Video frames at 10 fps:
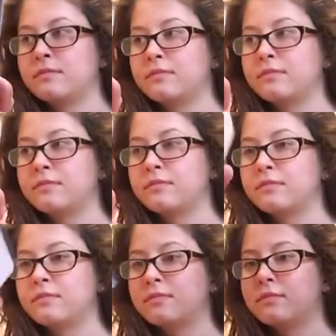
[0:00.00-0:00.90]

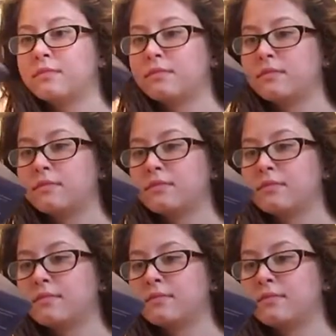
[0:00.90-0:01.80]

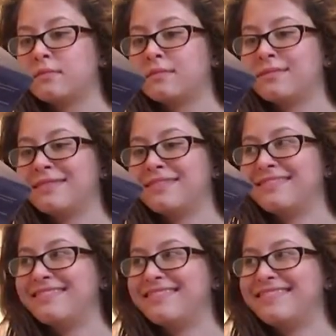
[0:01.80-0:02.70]

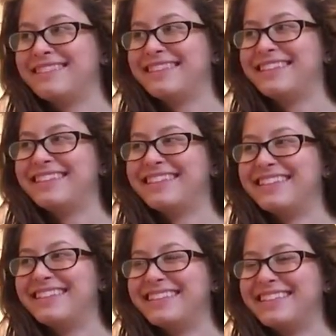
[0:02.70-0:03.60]

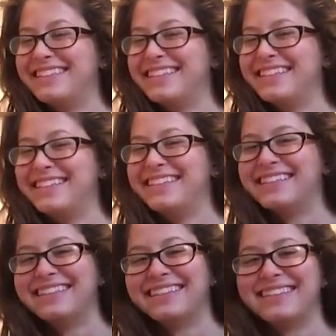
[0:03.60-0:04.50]

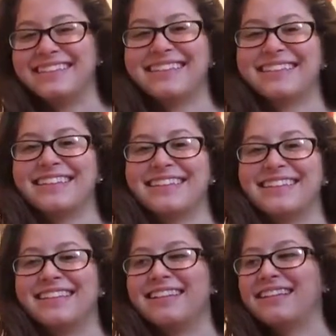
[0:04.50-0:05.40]

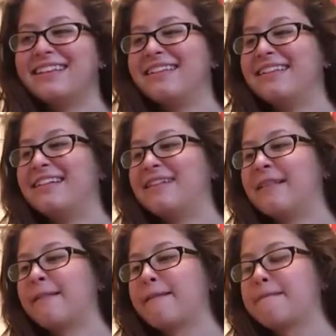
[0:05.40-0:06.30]

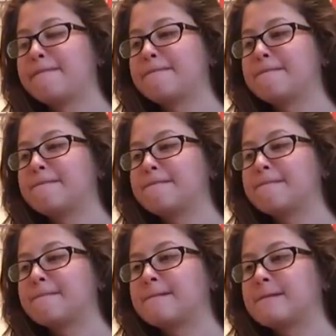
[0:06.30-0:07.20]

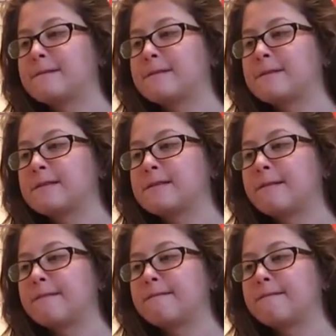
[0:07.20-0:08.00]
This person isn't speaking.